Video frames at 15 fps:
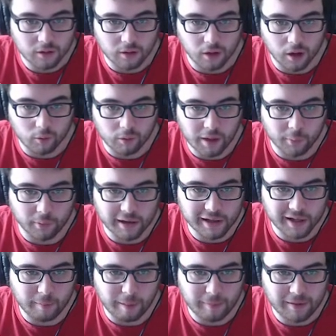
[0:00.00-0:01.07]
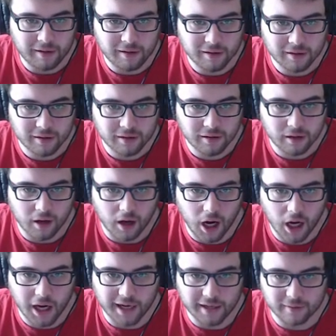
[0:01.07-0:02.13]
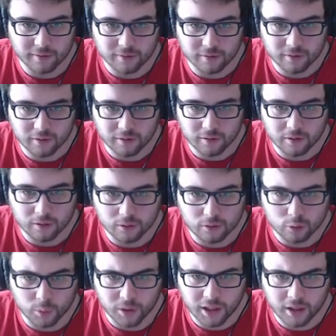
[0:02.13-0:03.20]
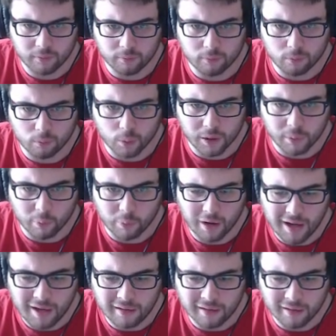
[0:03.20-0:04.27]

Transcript: Alright, we're in here, baby. Alright. We gotta... Wait, what?